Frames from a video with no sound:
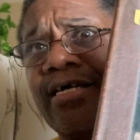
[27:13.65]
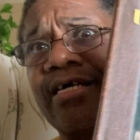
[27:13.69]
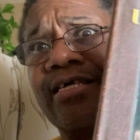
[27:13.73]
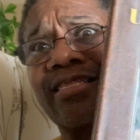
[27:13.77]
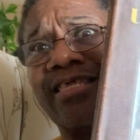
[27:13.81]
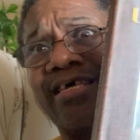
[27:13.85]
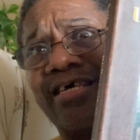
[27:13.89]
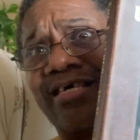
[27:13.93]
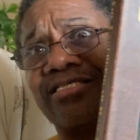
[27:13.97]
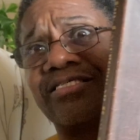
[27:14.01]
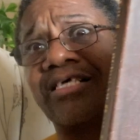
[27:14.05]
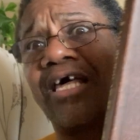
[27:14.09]

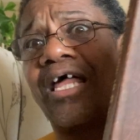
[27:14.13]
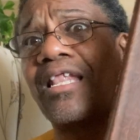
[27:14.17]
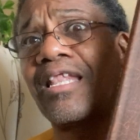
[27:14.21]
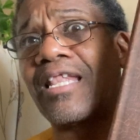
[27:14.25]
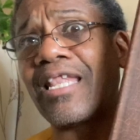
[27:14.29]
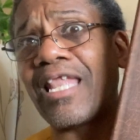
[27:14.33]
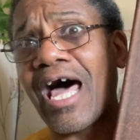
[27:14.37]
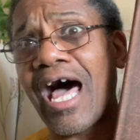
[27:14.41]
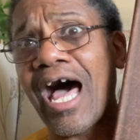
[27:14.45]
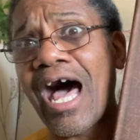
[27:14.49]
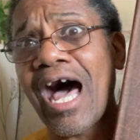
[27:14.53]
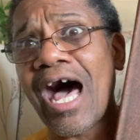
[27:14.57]
There's a
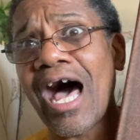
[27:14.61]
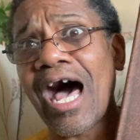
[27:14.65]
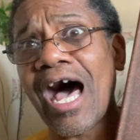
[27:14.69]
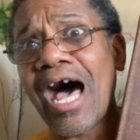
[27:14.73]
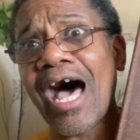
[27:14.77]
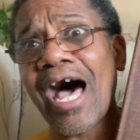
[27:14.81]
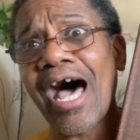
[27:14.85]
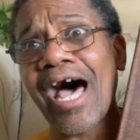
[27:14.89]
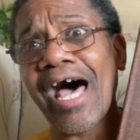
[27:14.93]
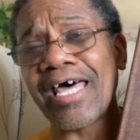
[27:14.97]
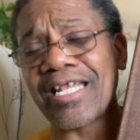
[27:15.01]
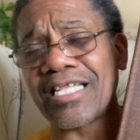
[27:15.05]

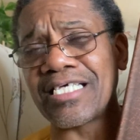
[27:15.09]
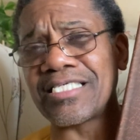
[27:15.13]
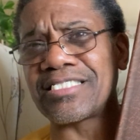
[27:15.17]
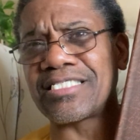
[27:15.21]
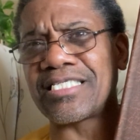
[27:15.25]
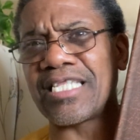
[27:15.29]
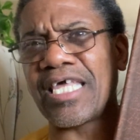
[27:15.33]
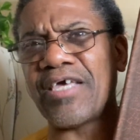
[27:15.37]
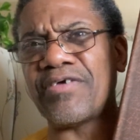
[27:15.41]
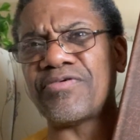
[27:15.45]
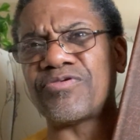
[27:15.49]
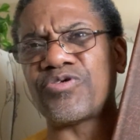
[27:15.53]
lot of
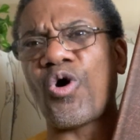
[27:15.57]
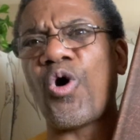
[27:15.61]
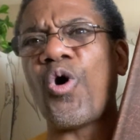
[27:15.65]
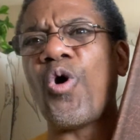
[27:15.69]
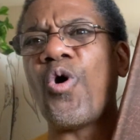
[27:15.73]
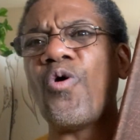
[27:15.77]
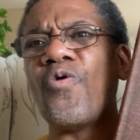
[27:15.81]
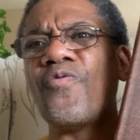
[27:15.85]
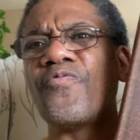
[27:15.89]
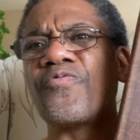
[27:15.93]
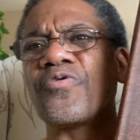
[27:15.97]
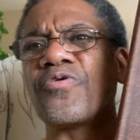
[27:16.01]
slaves,
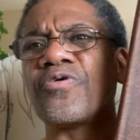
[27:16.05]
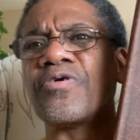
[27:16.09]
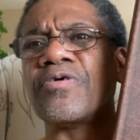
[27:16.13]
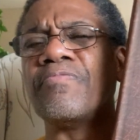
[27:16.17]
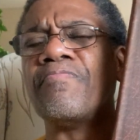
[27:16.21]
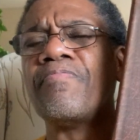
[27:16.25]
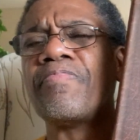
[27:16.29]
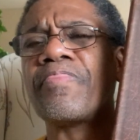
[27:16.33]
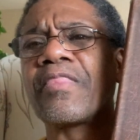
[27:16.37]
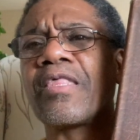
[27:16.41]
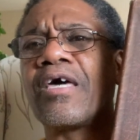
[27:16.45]
over